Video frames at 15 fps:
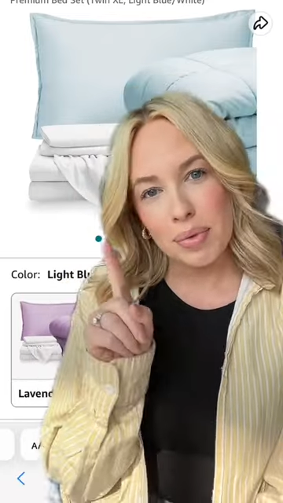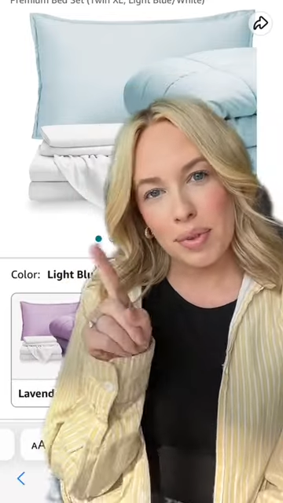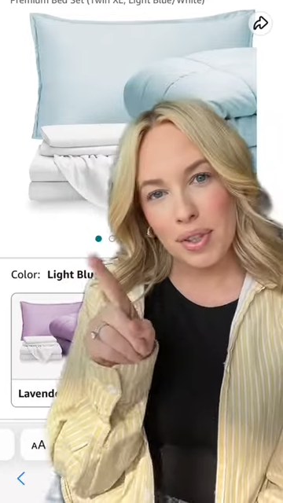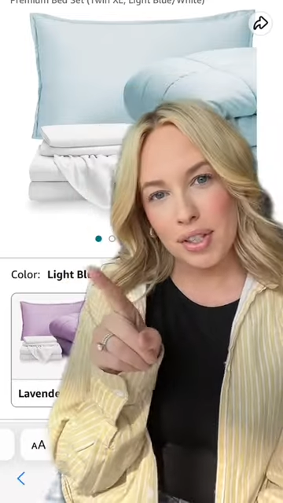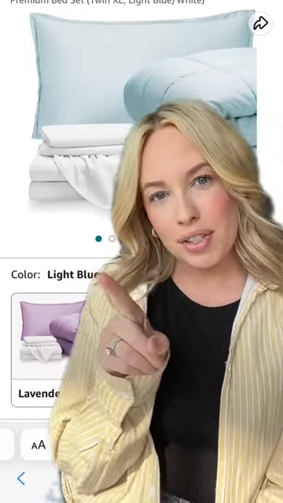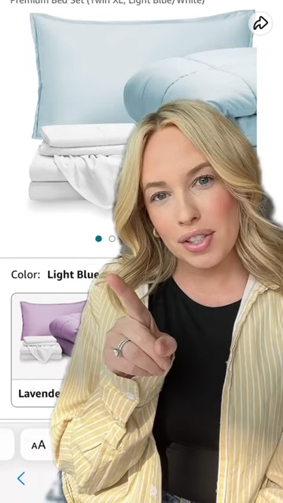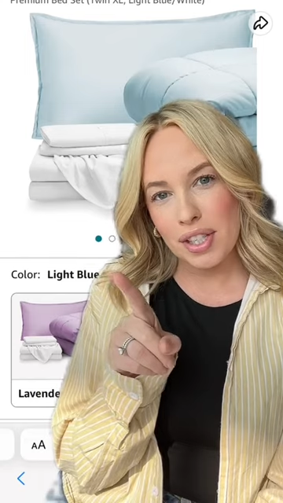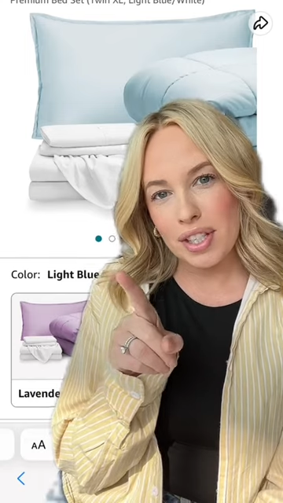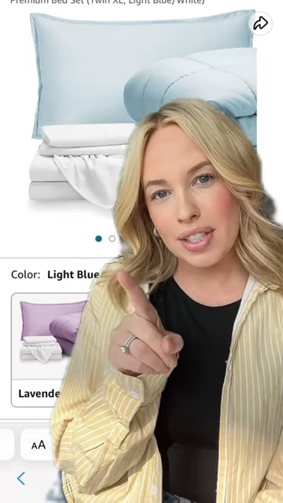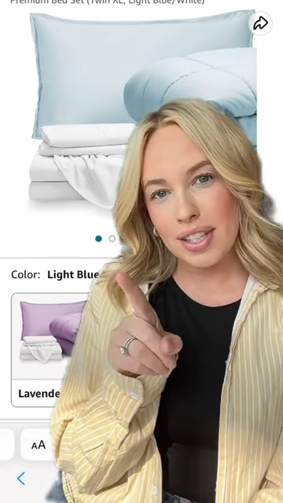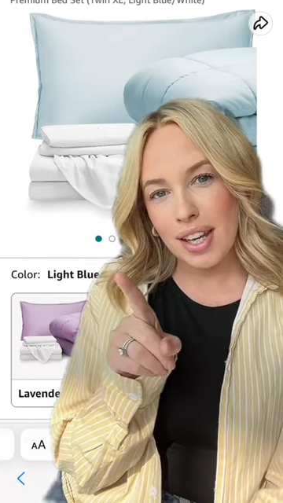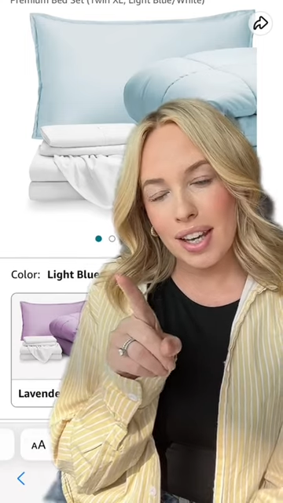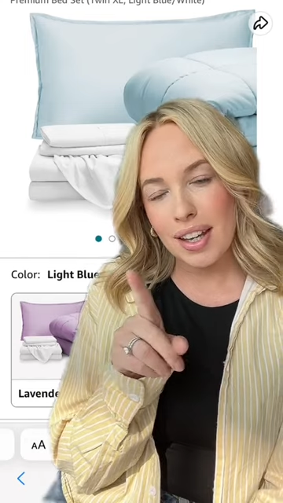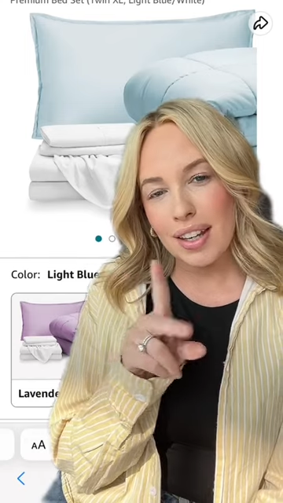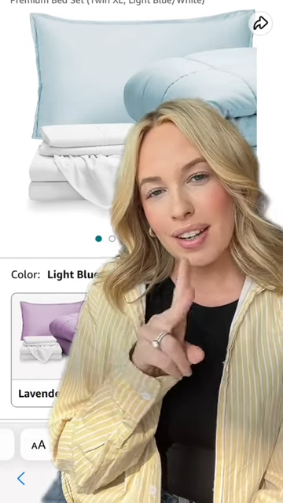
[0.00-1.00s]
with a sheet
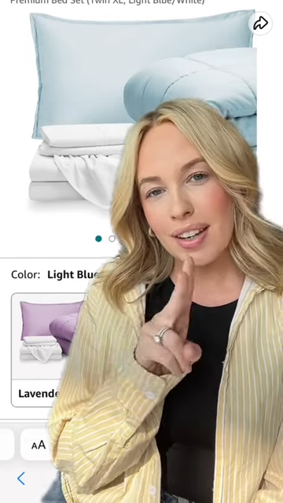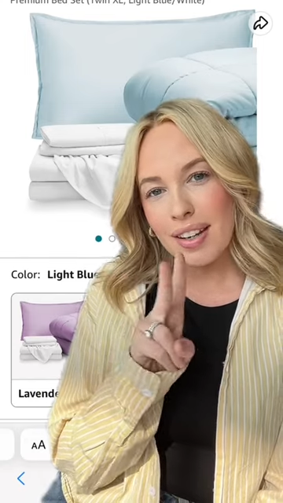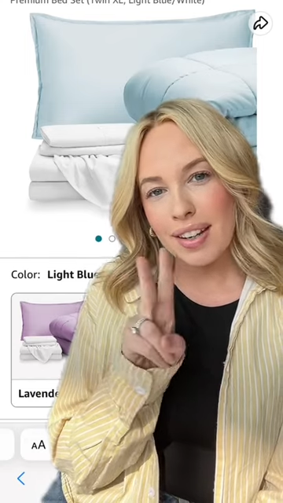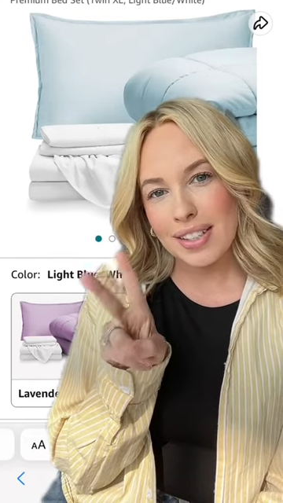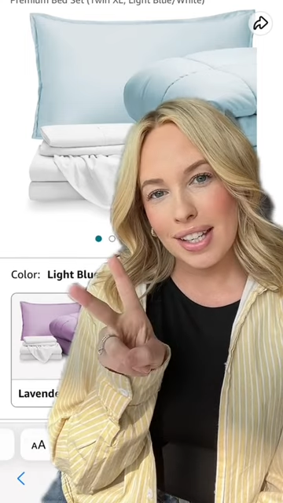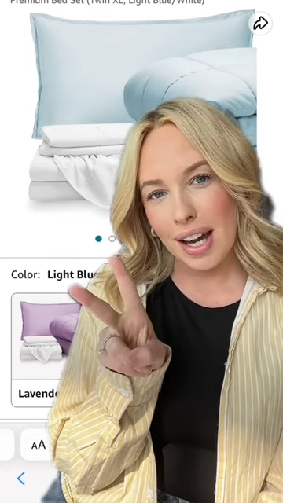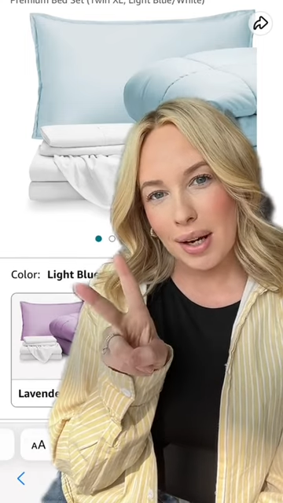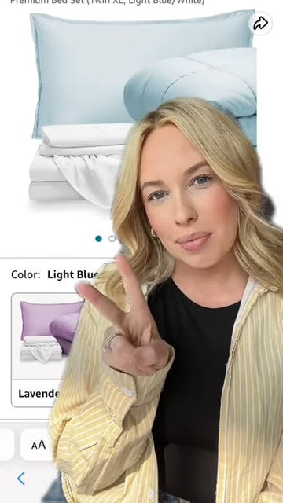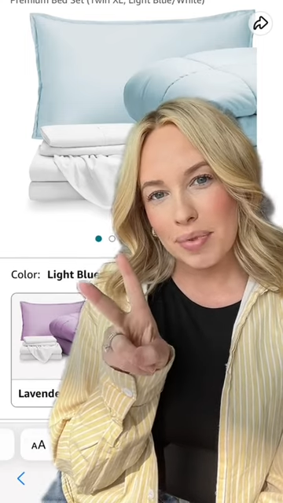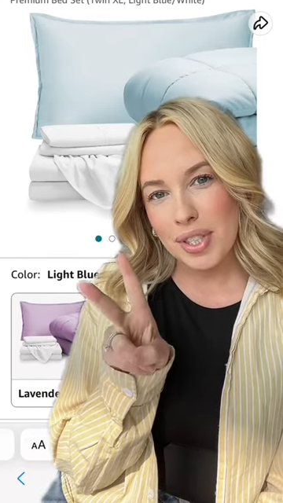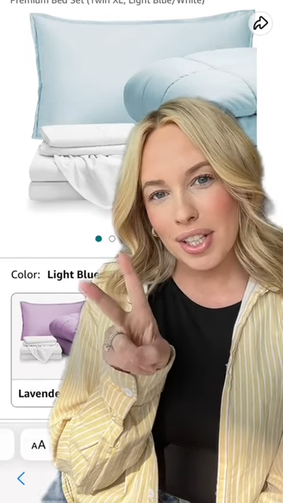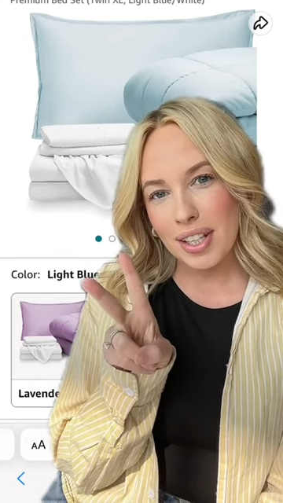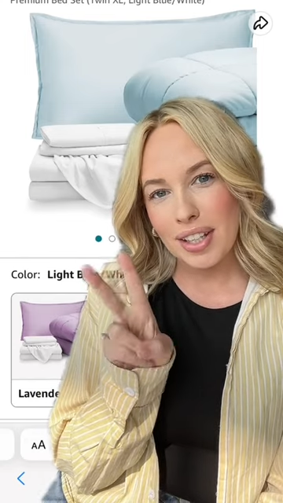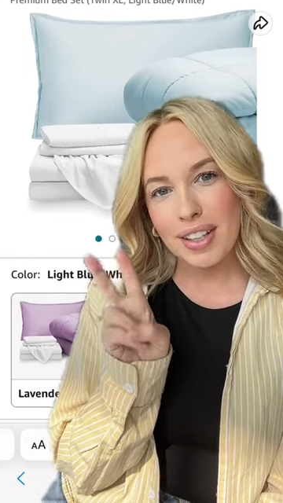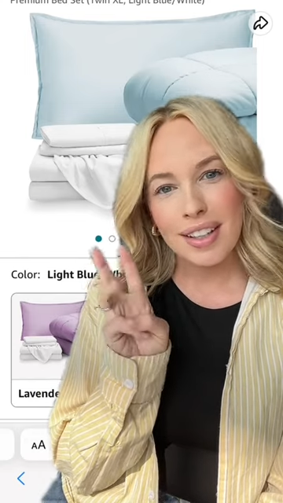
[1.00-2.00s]
set, top
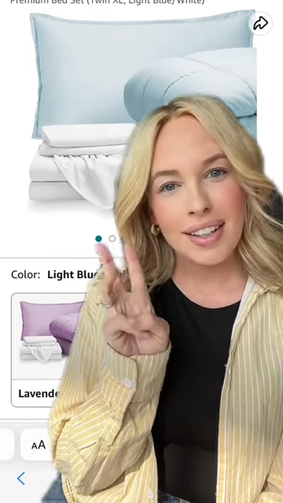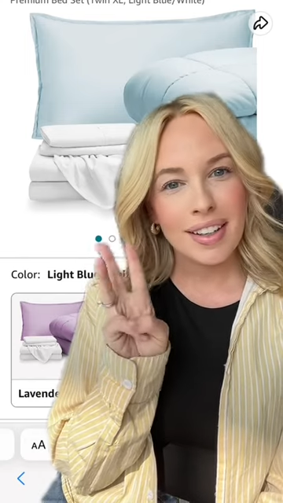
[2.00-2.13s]
sheet,